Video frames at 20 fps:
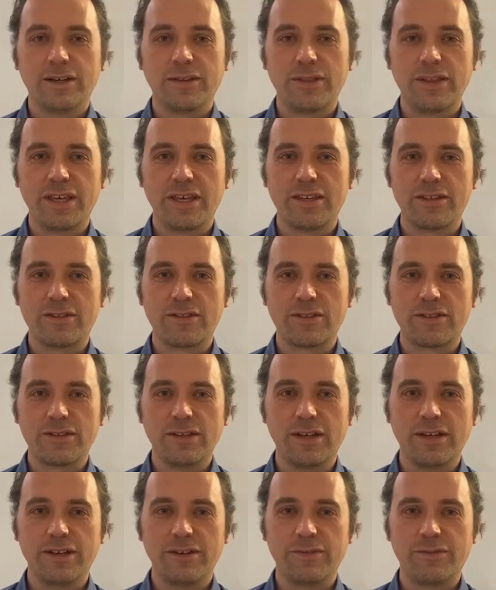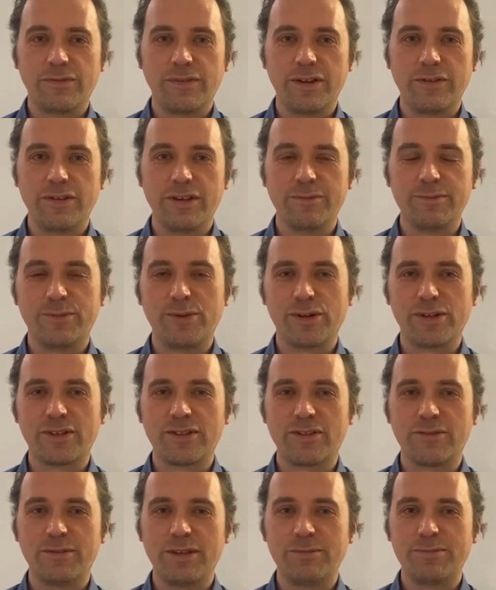I think it's very
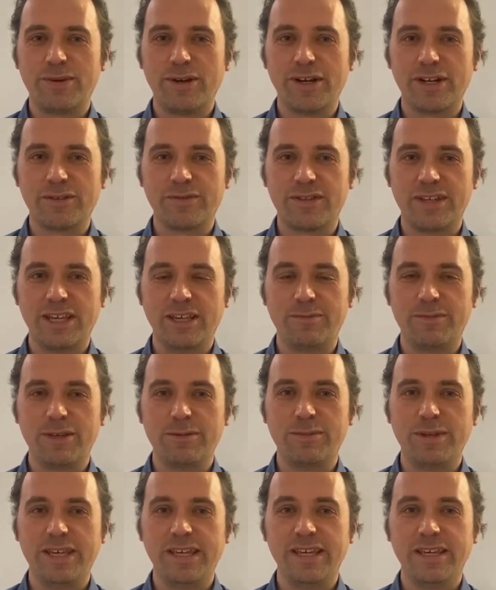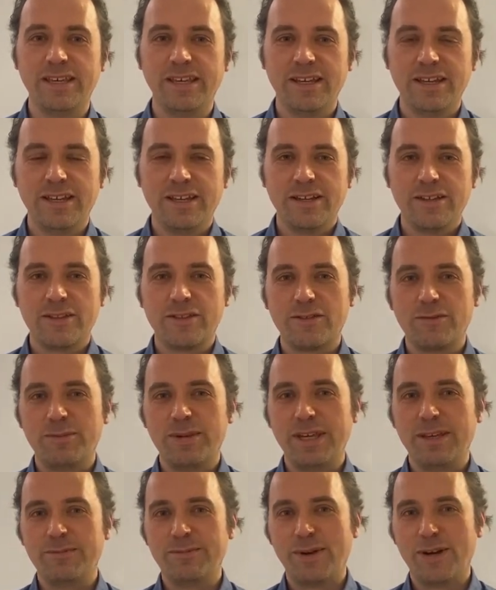important to be part of the EPB, to
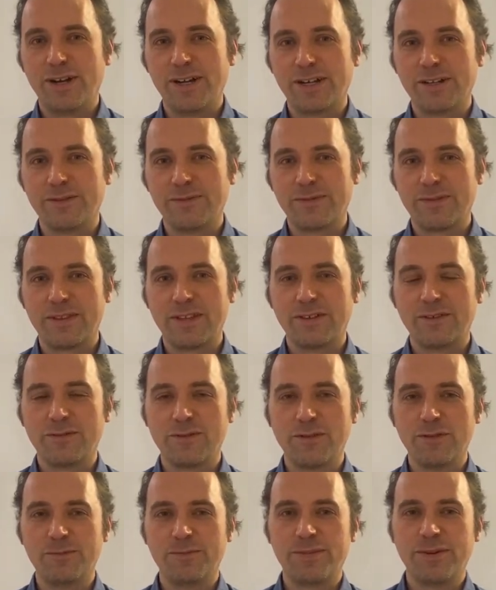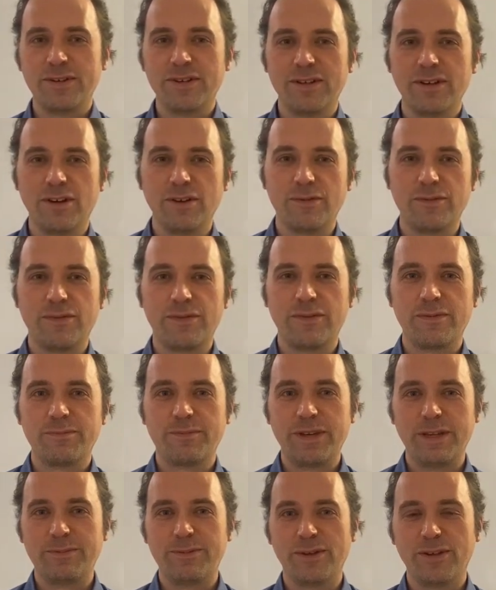be part of the group of
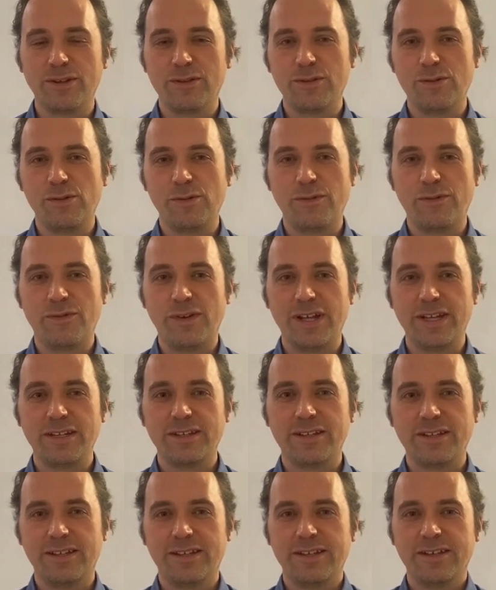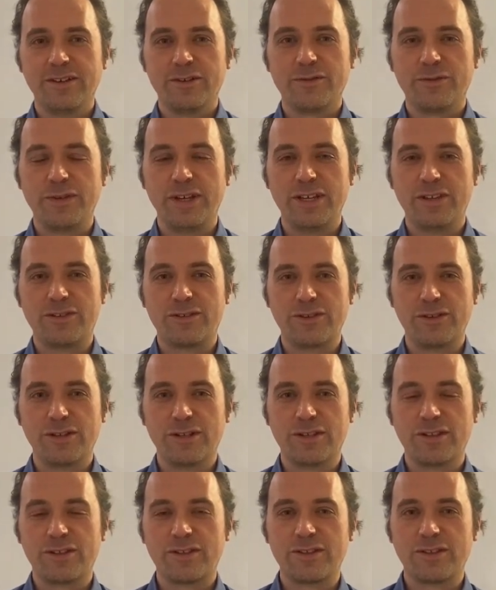people who fund
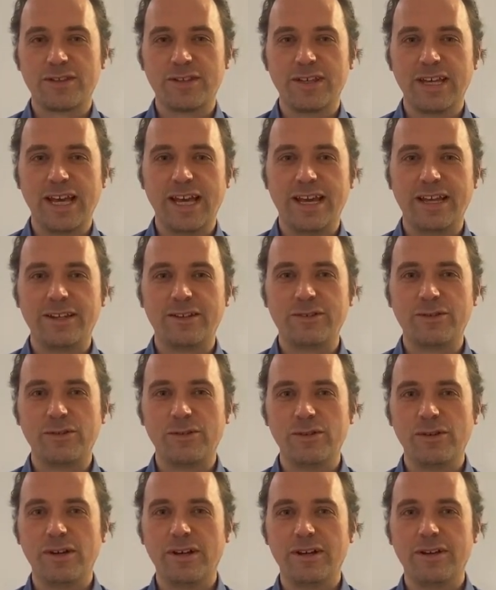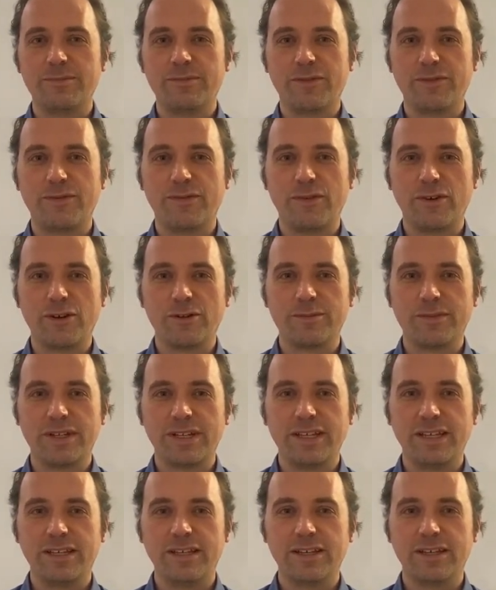research and who perform
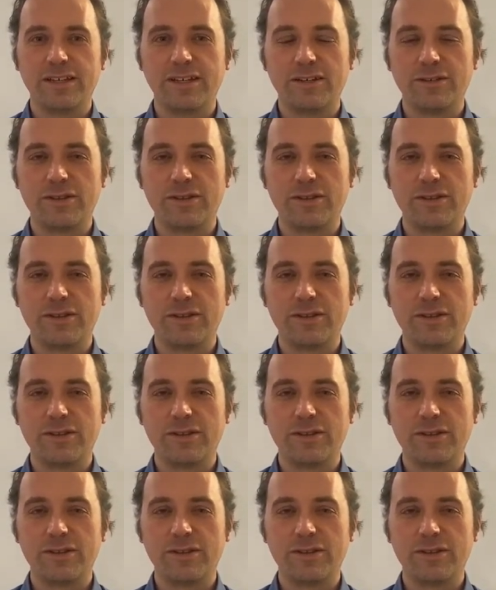the